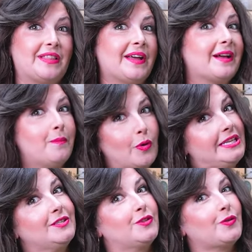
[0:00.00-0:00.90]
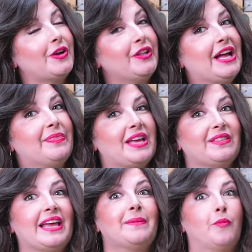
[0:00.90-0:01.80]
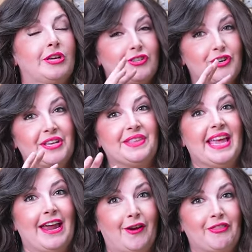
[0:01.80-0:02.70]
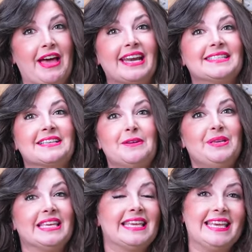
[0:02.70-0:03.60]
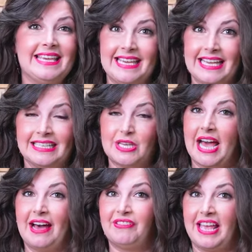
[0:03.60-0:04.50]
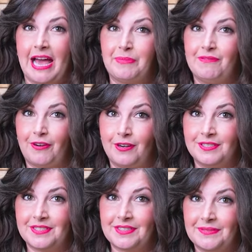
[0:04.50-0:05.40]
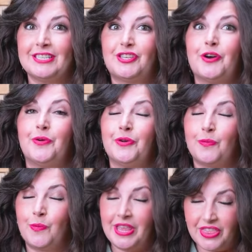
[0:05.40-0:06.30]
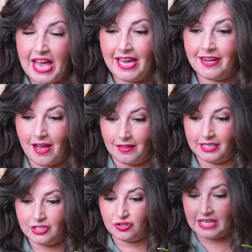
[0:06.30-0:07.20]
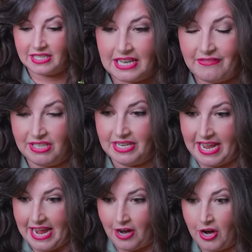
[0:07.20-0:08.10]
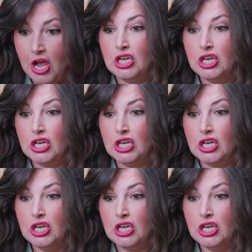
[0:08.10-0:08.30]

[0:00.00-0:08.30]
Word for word: They like a moist soil and they like moisture in the air. That is going to be the key to having happy ferns. So, with that knowledge, let's dive into care.